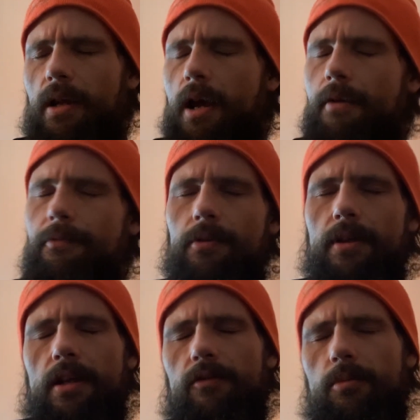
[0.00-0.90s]
I feel
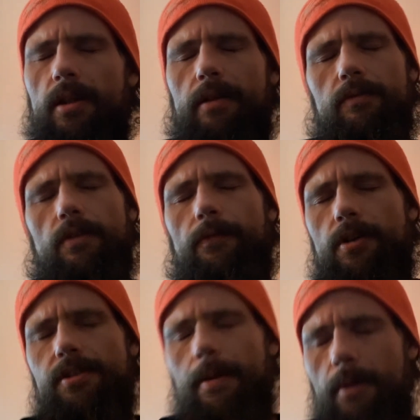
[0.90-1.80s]
like everybody, like the
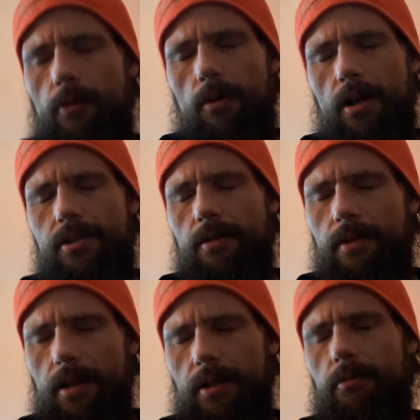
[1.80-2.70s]
first time I watched a
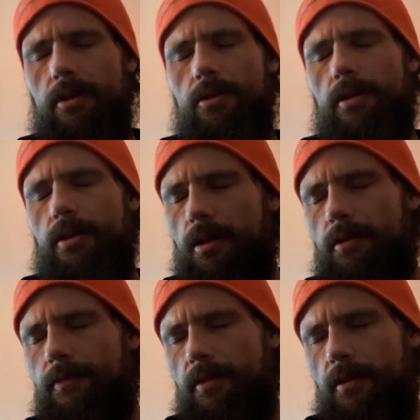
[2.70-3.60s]
documentary on
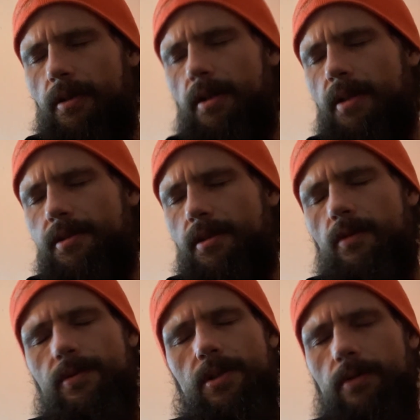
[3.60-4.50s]
Darfur and I saw what
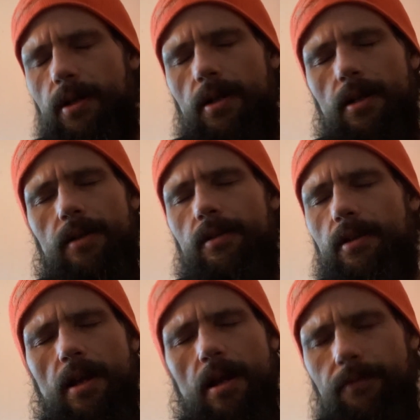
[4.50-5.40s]
was going on
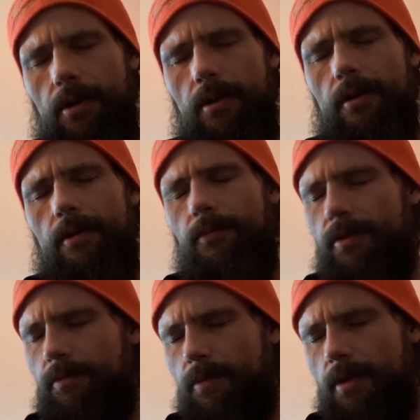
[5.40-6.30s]
in Africa with
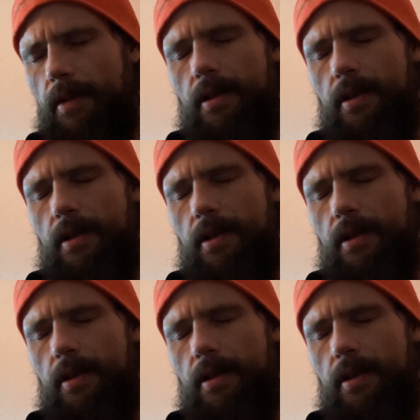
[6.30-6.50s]
that,